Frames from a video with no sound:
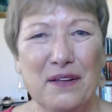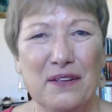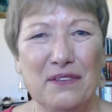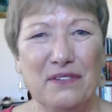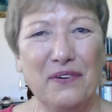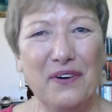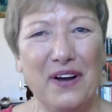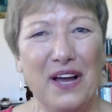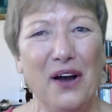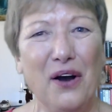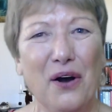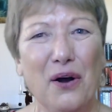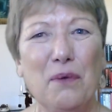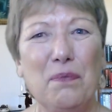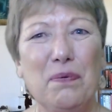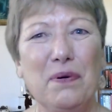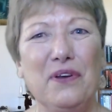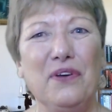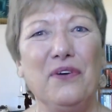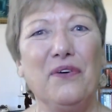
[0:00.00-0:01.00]
So I
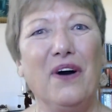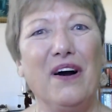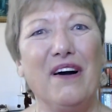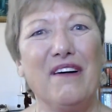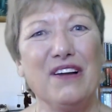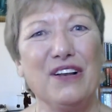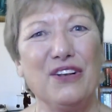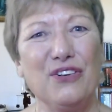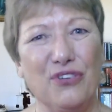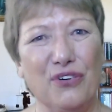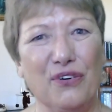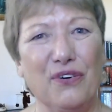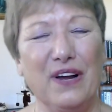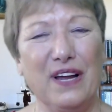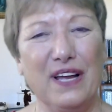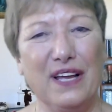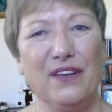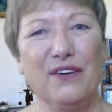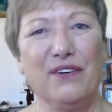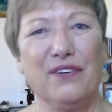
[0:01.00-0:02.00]
hope you are
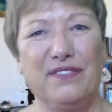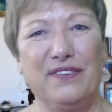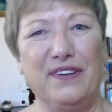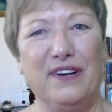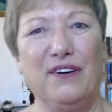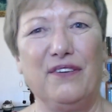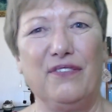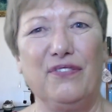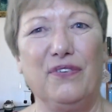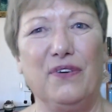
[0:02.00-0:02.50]
enjoying yourself,